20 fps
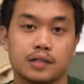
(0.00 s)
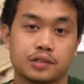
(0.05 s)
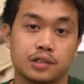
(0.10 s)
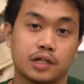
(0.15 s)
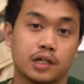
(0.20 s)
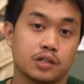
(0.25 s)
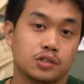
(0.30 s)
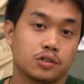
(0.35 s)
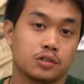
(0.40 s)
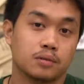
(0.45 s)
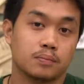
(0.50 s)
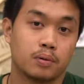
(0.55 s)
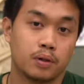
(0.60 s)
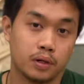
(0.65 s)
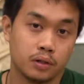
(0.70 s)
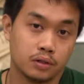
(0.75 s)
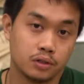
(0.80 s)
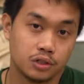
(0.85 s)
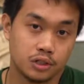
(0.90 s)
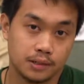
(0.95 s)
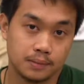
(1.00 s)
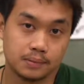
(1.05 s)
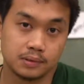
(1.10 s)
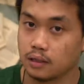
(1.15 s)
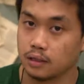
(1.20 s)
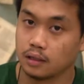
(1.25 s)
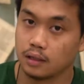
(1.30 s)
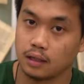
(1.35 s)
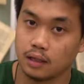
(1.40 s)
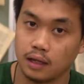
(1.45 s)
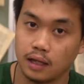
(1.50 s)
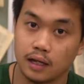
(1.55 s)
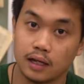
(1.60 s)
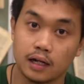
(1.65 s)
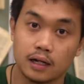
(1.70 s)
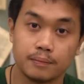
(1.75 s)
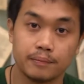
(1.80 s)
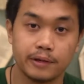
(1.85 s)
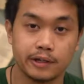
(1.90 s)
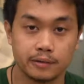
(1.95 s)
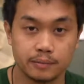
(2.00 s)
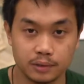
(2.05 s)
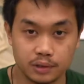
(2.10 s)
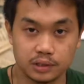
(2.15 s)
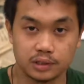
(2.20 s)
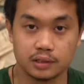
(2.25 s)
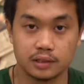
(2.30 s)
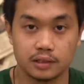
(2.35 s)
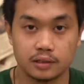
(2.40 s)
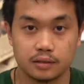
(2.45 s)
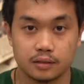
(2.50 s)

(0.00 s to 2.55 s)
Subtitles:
Educational Partnerships, and I make music.